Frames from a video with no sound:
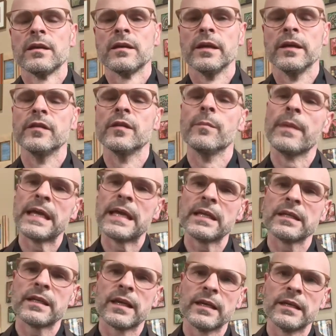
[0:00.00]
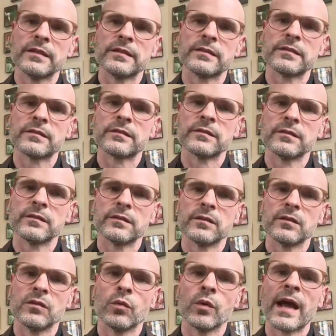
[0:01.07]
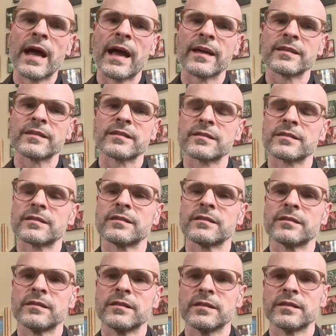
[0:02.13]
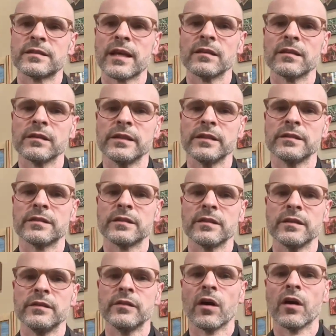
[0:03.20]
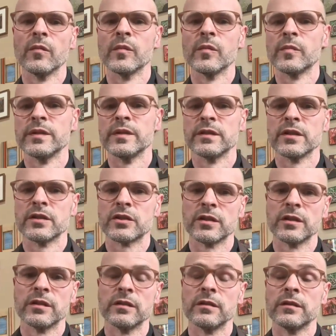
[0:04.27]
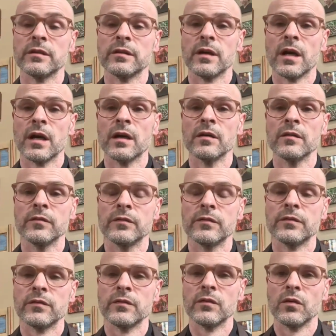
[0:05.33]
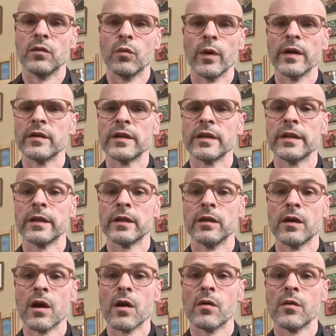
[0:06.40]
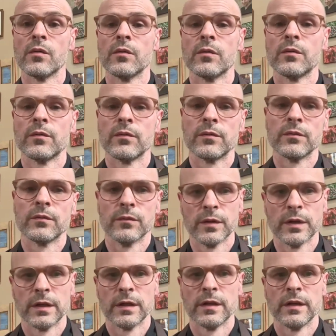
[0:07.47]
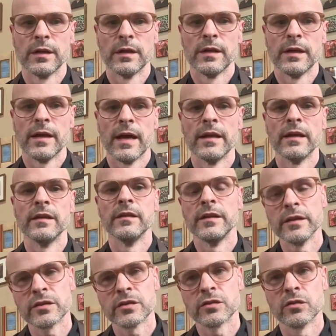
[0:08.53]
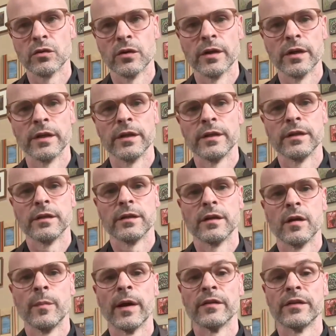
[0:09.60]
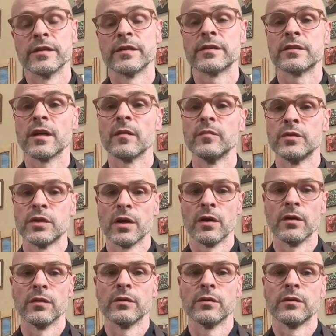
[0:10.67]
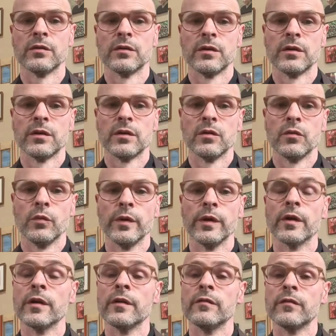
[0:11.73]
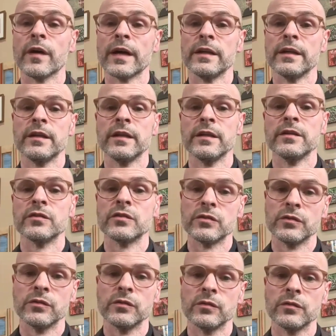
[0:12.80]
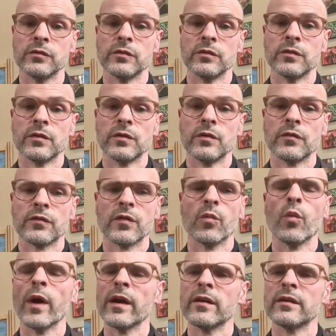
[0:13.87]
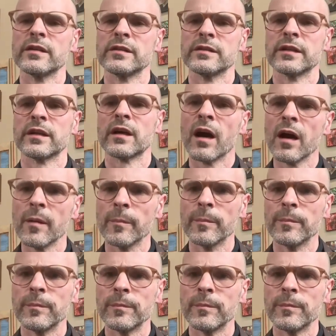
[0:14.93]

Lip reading: In the main case, we're asked to settle into the Dharma position of where did it go? And in this story about the stub toe, we are invited into from where does it come?